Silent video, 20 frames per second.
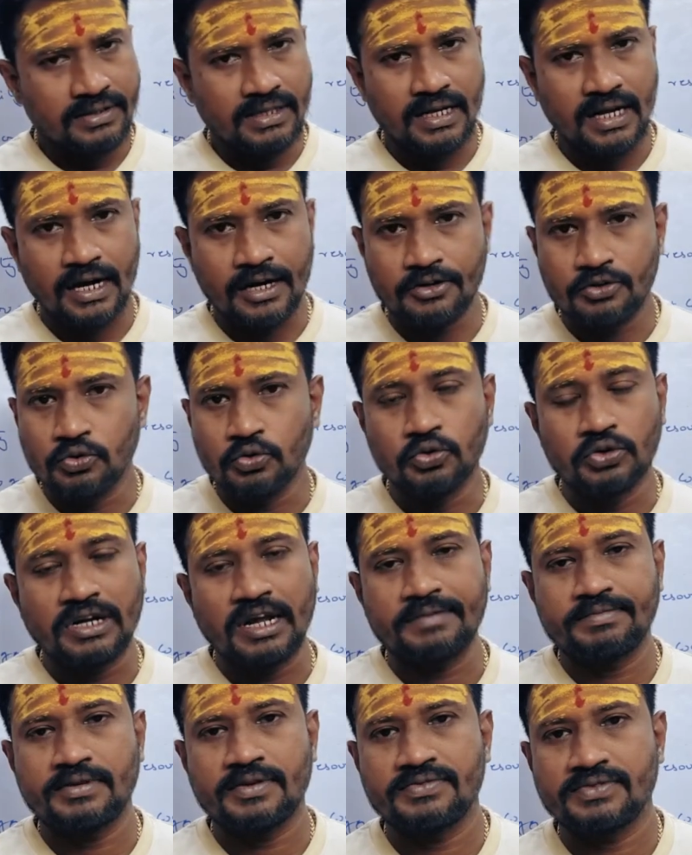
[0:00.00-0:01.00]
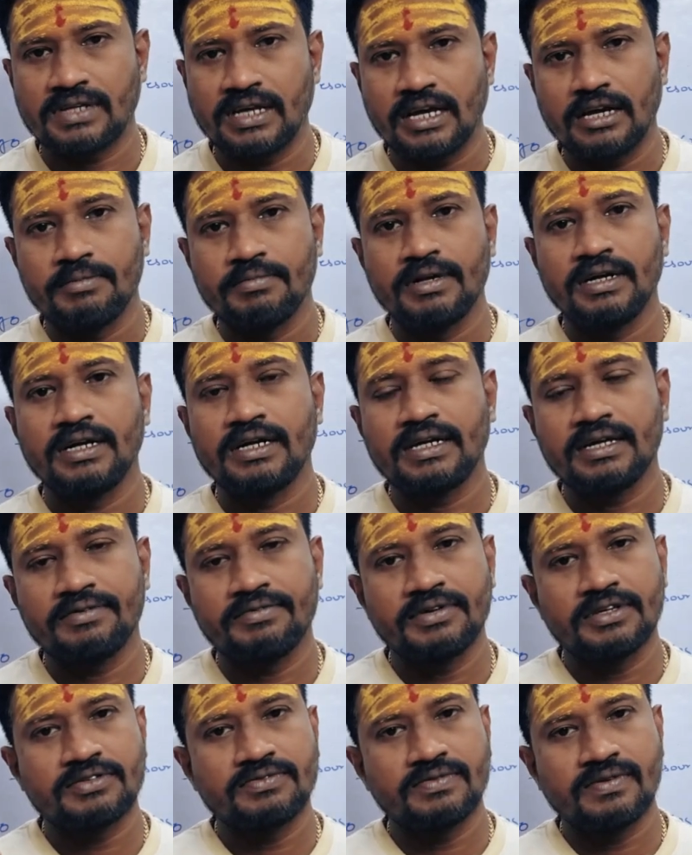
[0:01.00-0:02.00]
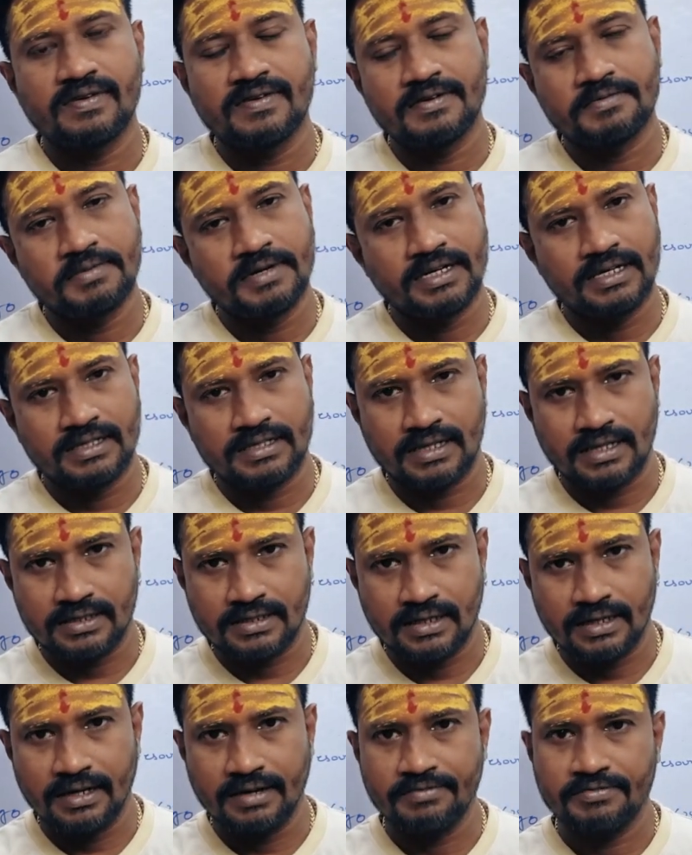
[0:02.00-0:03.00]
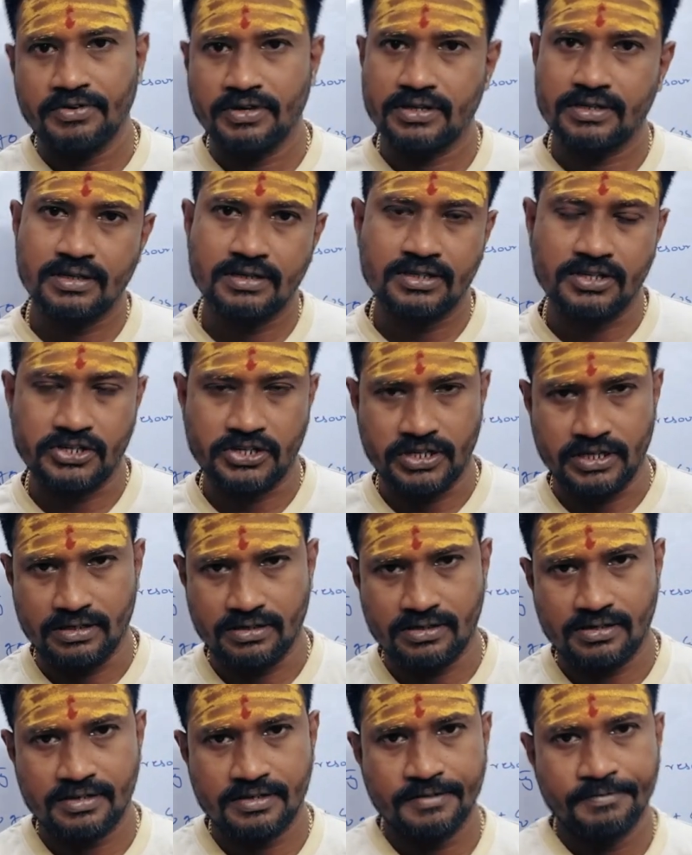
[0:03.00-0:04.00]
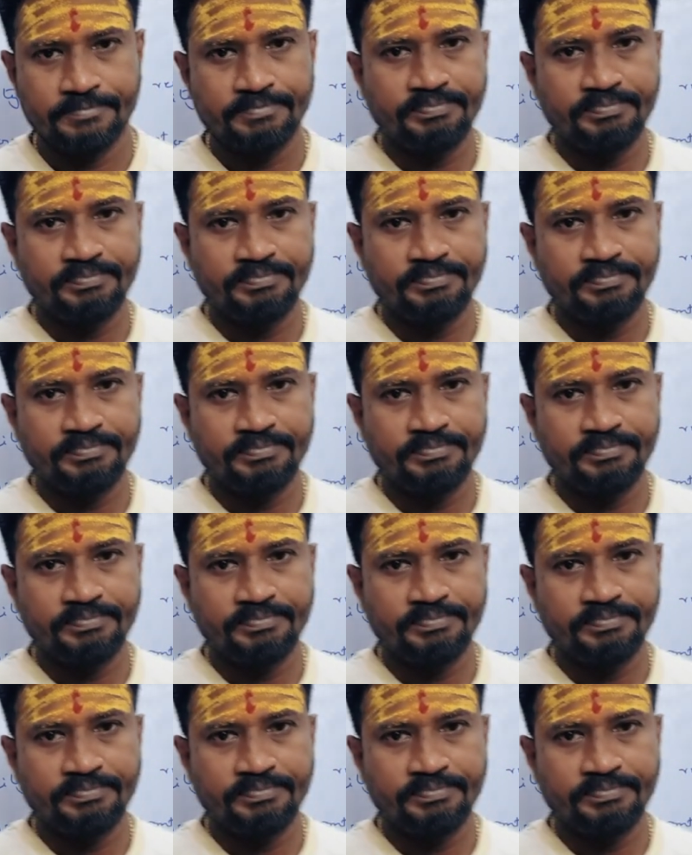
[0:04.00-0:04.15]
There are two types of scalability which we will be discussing in further sessions.